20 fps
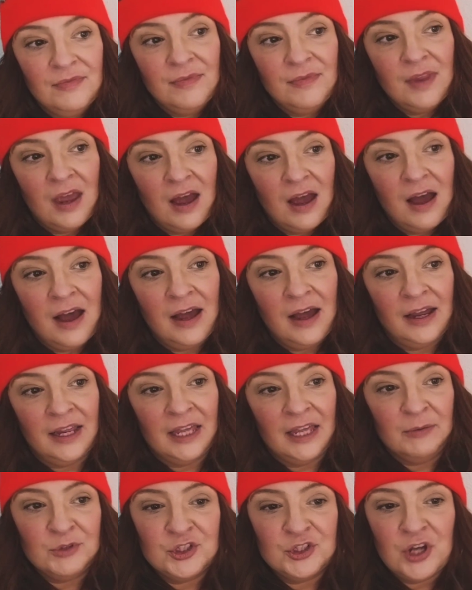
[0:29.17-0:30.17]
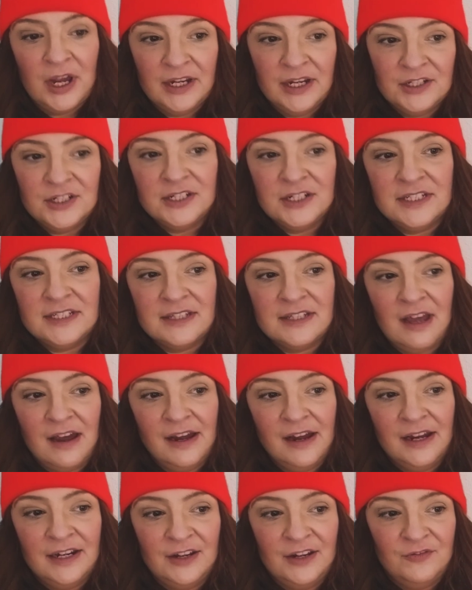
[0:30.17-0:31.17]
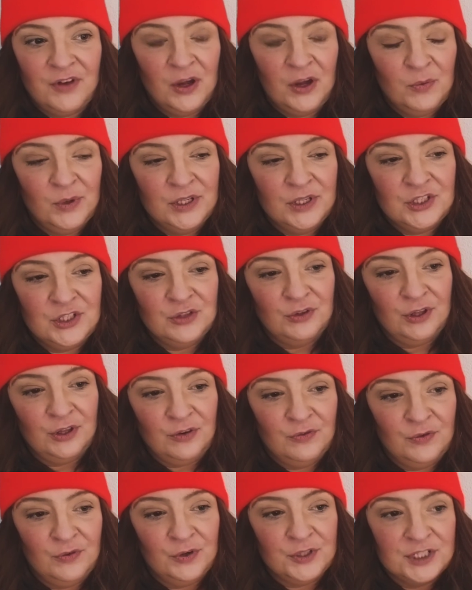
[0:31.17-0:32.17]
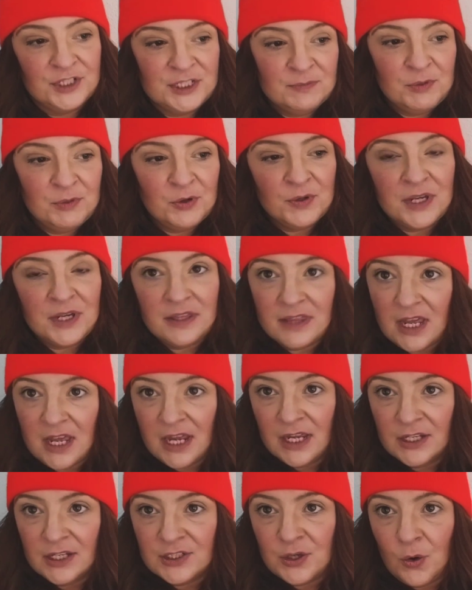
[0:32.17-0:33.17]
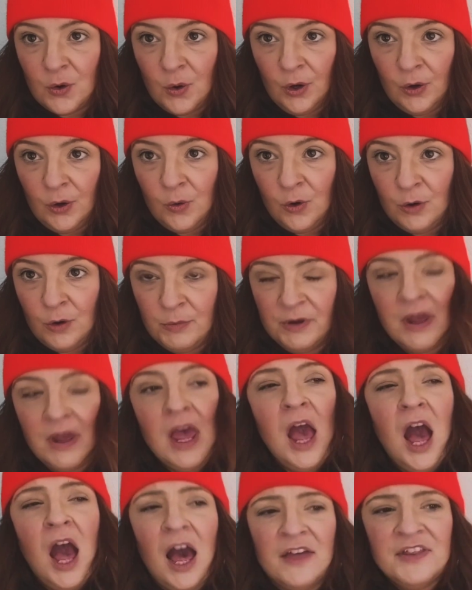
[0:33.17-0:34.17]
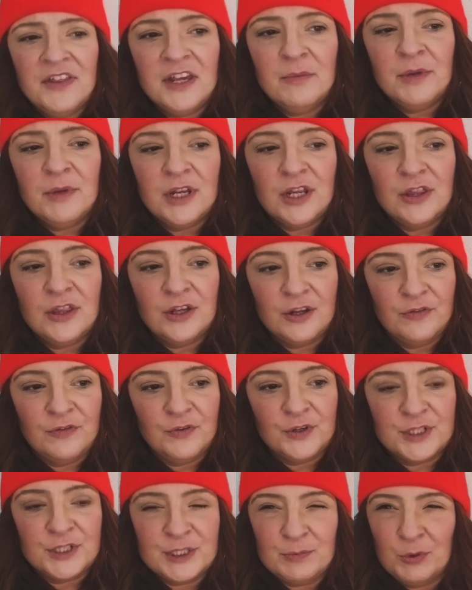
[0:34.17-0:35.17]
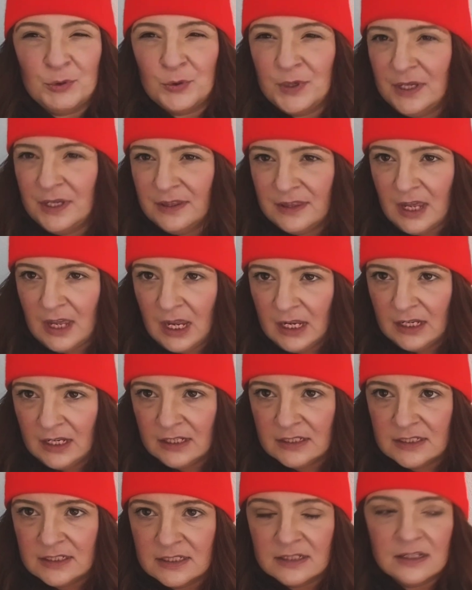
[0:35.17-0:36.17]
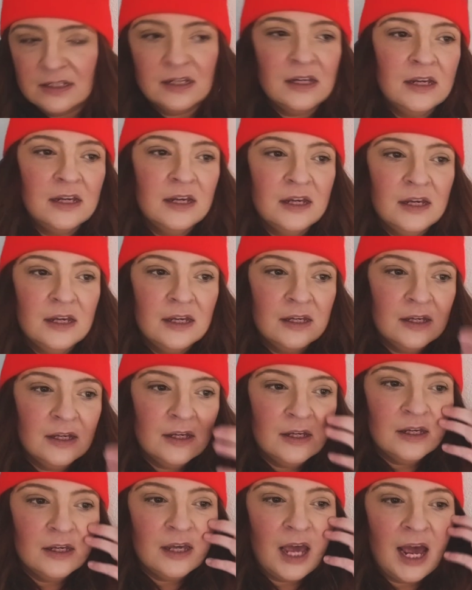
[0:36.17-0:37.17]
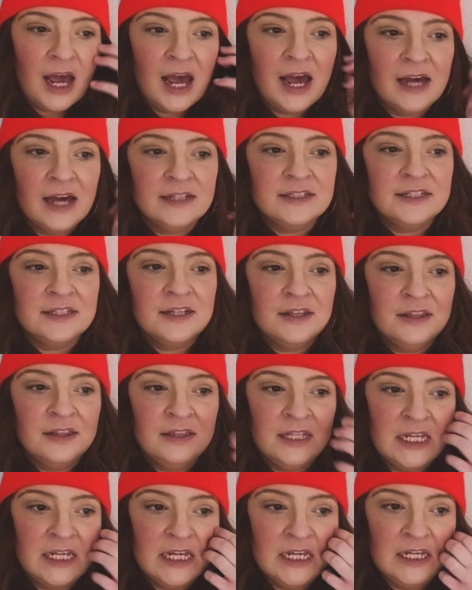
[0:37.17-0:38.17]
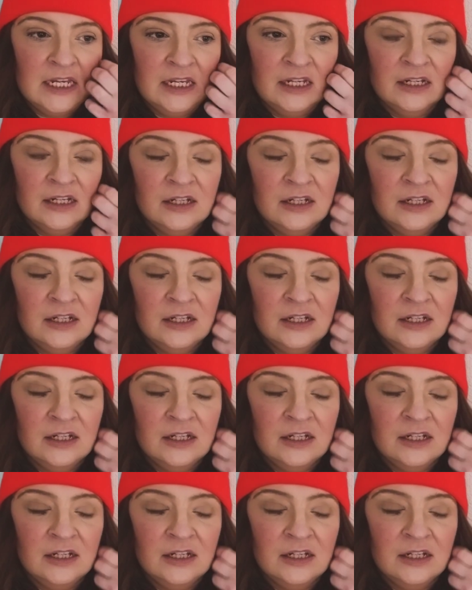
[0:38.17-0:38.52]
I am trying to decide if I want to look for spooky things or horror movies. I think I'm going to look for spooky things at the...